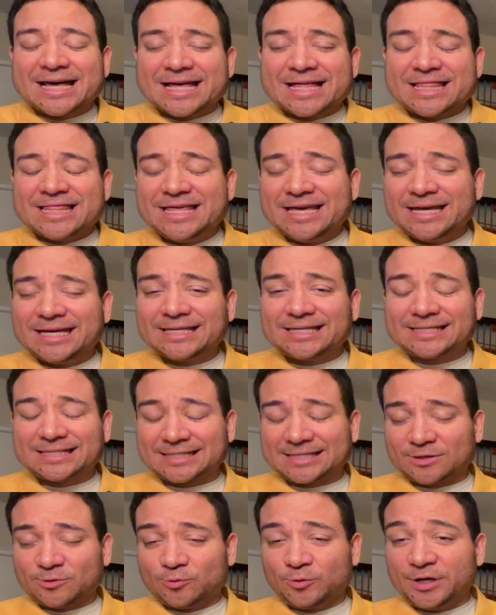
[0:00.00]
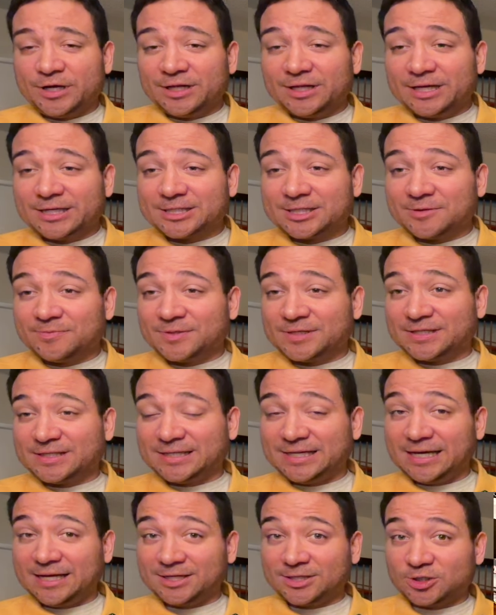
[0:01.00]
this realism
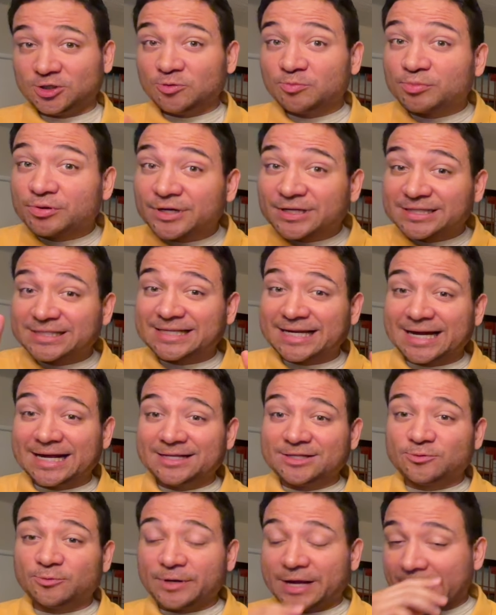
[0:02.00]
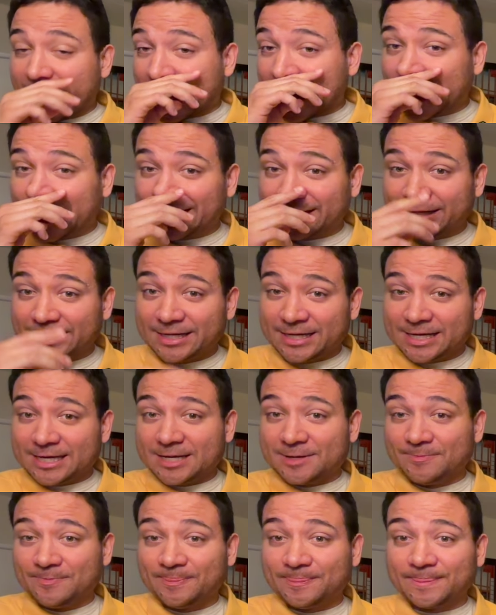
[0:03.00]
seeks to present reality
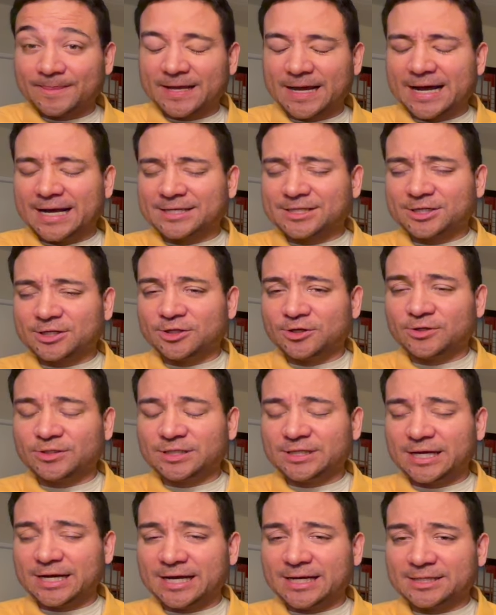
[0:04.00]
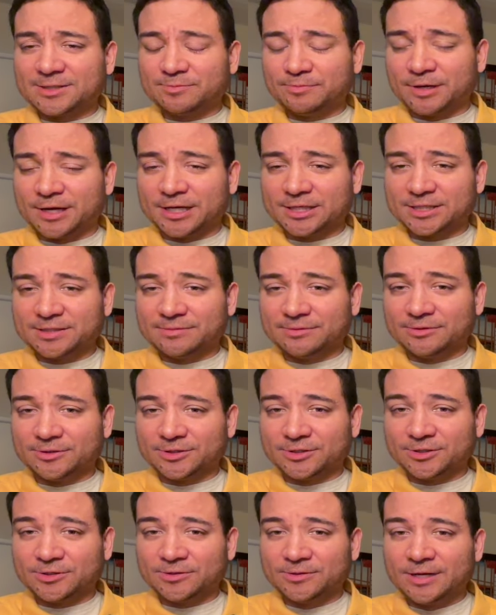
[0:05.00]
as closely as possible.
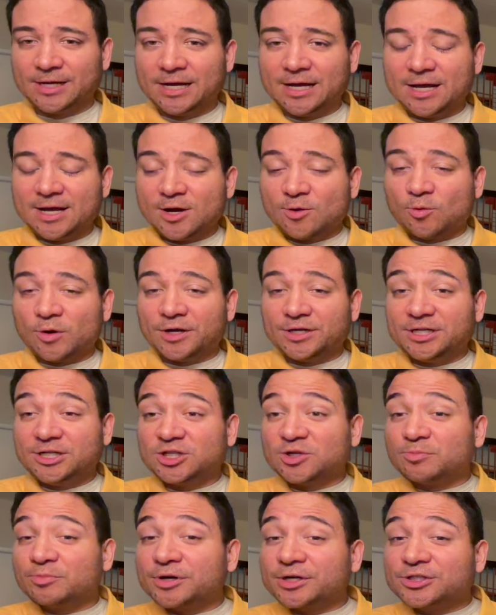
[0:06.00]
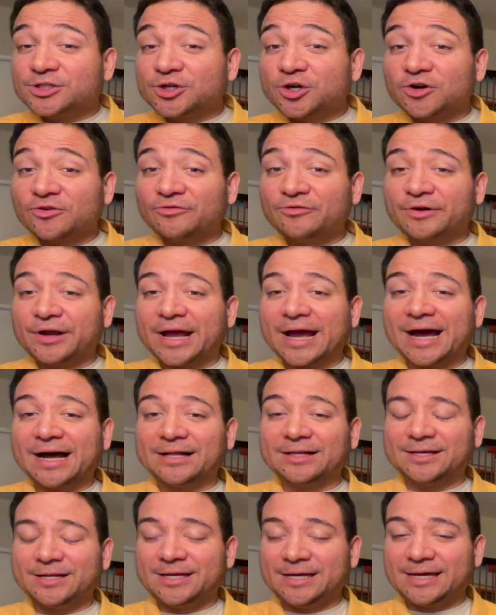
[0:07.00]
So wanting to preserve
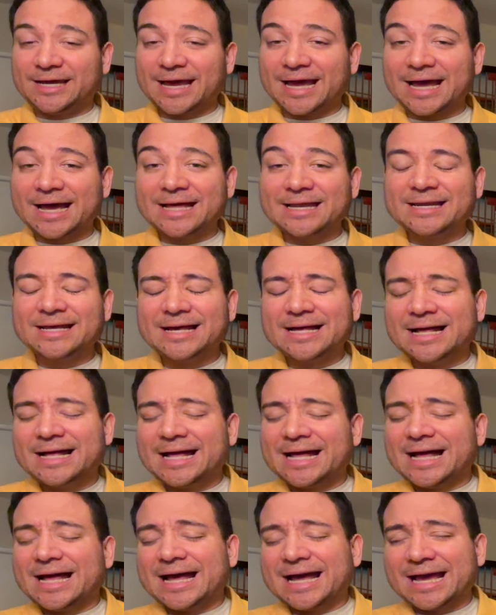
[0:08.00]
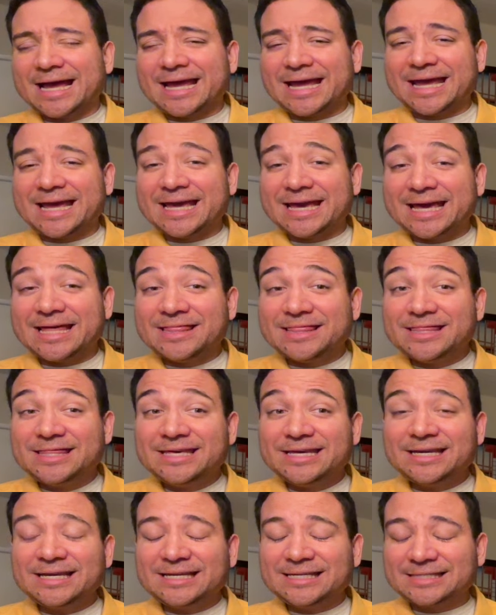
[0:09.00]
reality. And in
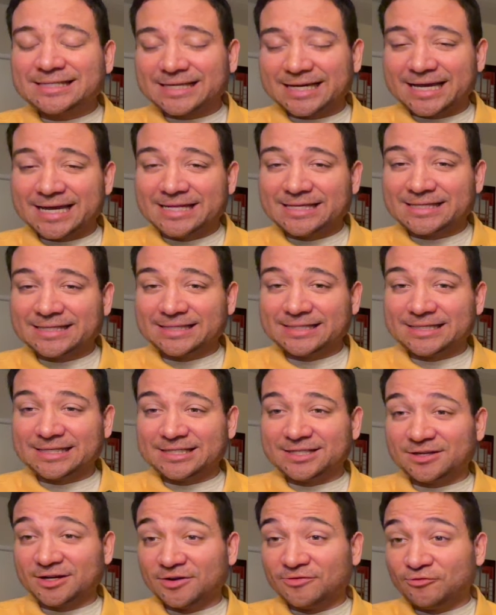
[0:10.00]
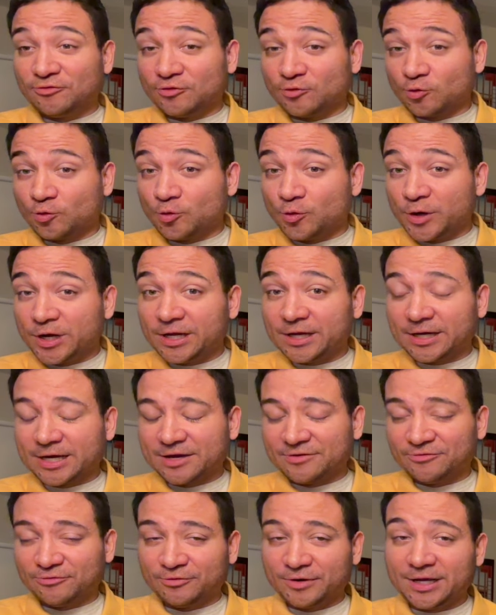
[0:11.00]
these instances of
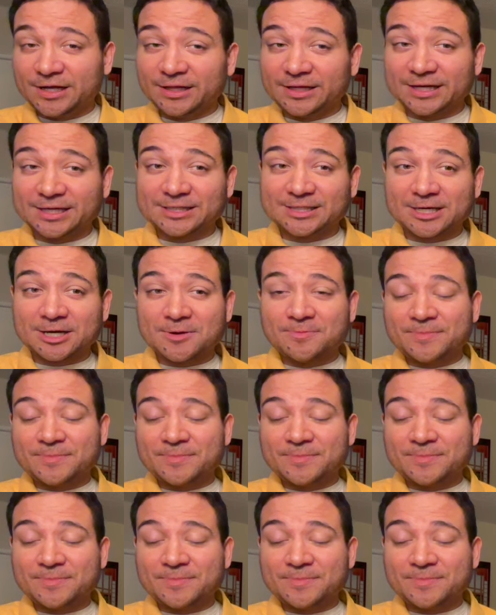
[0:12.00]
realism,